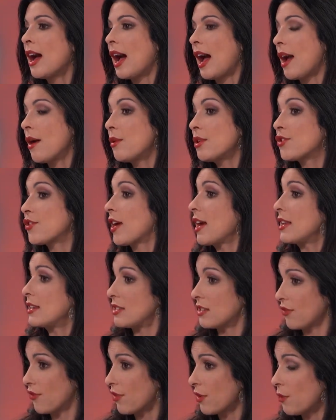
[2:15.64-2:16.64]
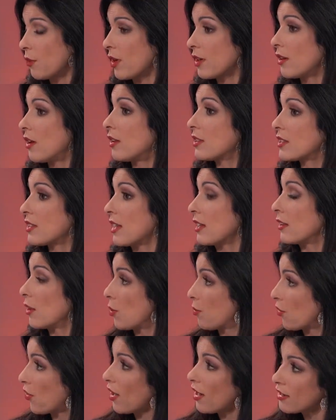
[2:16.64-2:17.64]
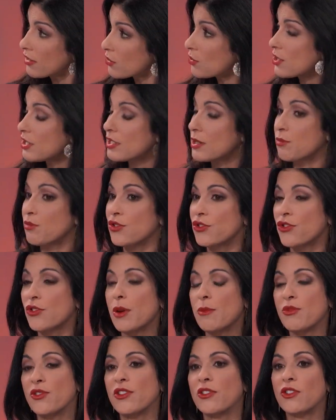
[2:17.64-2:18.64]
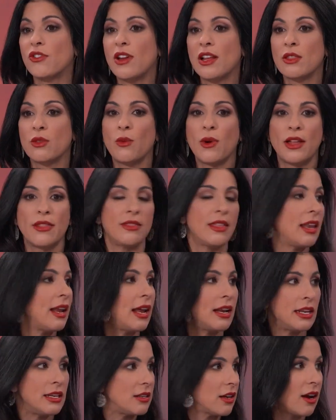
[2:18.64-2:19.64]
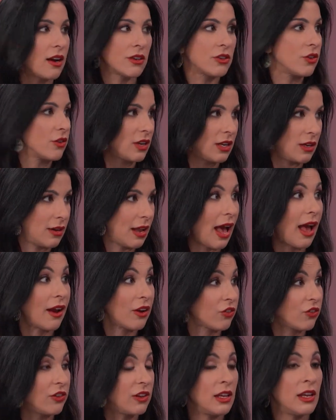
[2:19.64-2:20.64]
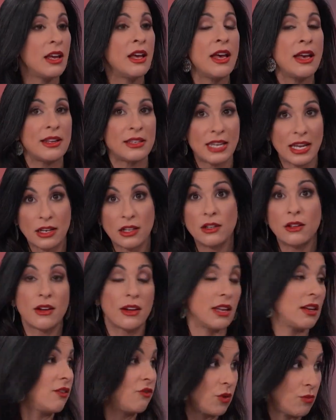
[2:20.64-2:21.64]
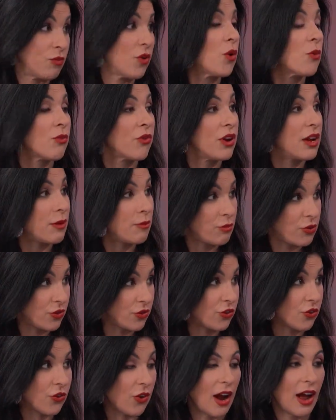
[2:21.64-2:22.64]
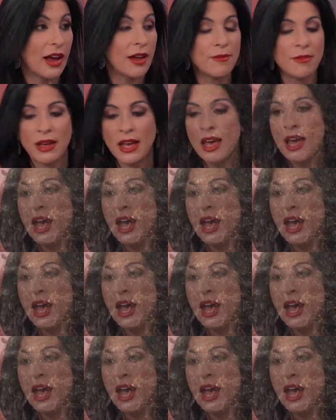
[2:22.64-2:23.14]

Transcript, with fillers: I would try a different one called ciclopirox, which is a prescription strength one that any doctor can actually take a look and if appropriate prescribe.